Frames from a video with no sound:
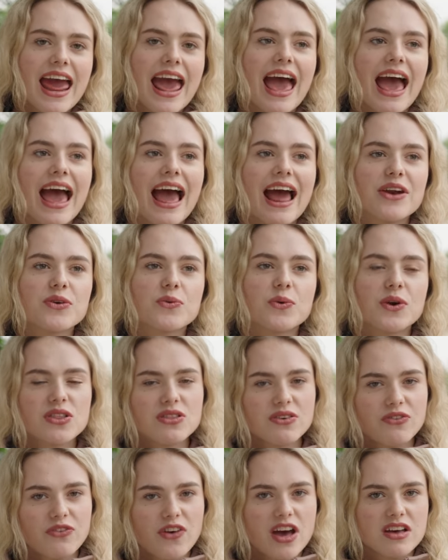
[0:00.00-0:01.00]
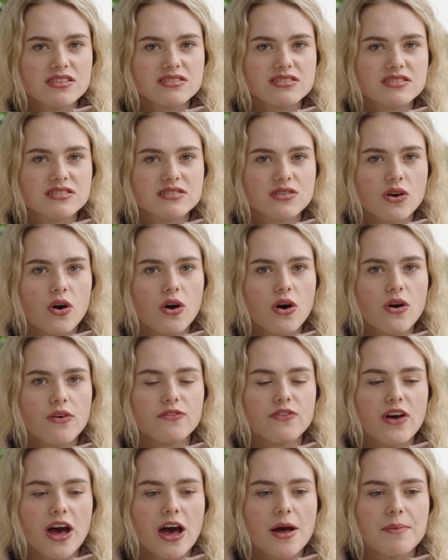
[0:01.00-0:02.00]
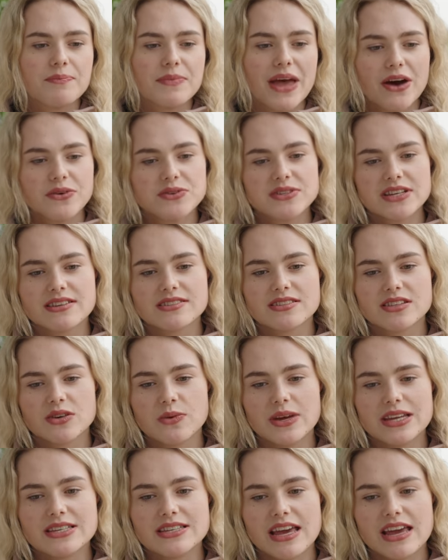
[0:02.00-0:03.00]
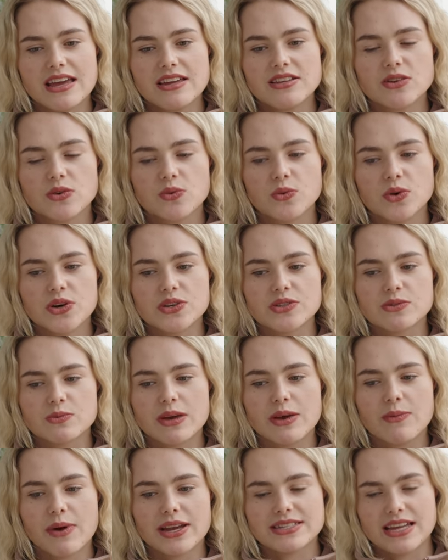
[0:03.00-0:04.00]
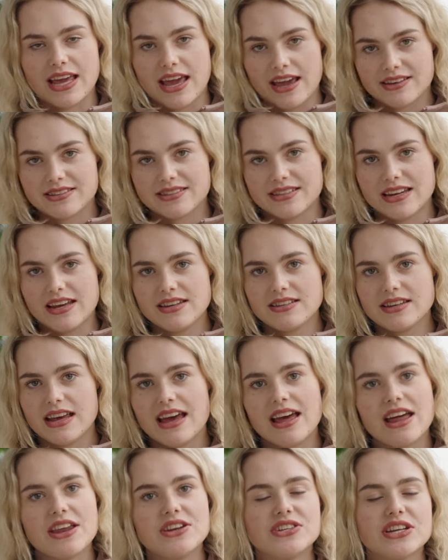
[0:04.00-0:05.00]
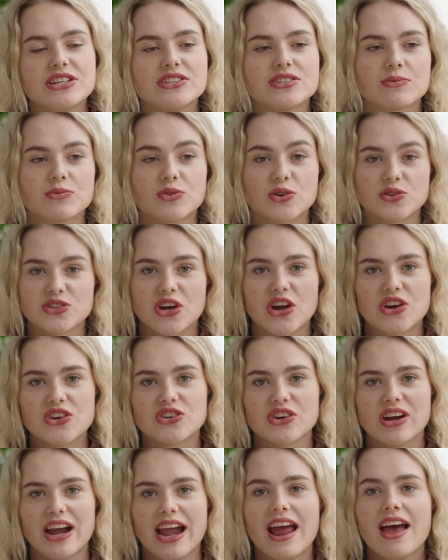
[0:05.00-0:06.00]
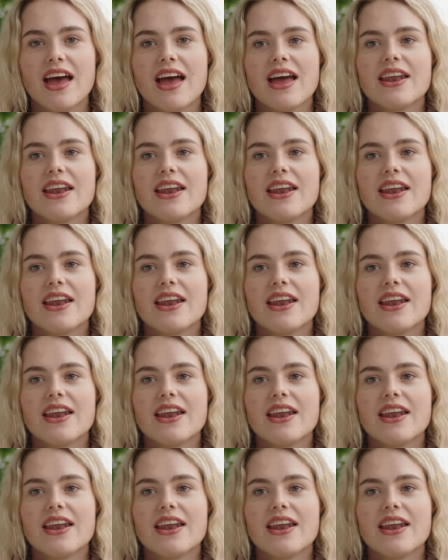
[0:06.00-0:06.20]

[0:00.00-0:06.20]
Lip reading: And one of the first sort of outings that we did was we went to Hickstead and did some cross country.